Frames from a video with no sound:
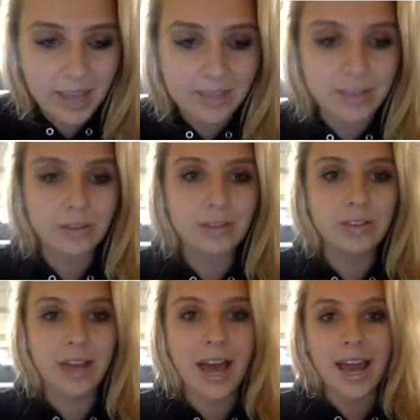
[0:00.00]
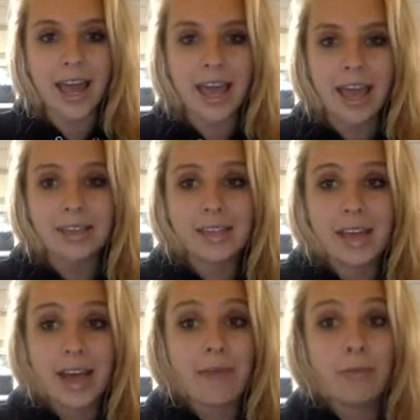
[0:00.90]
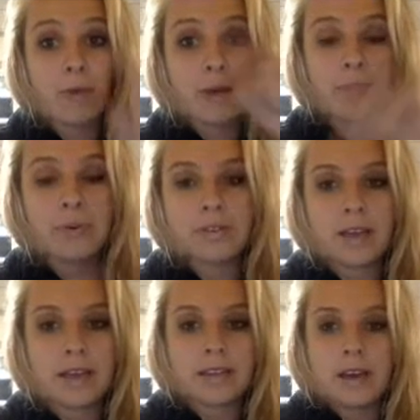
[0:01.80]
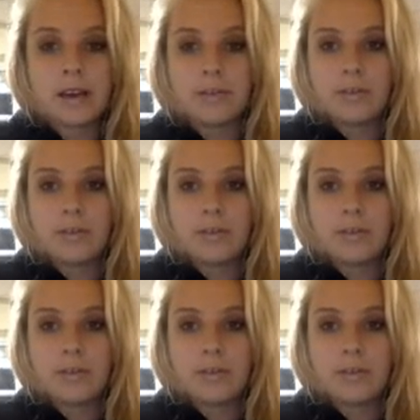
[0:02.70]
So do that, and I have 1% of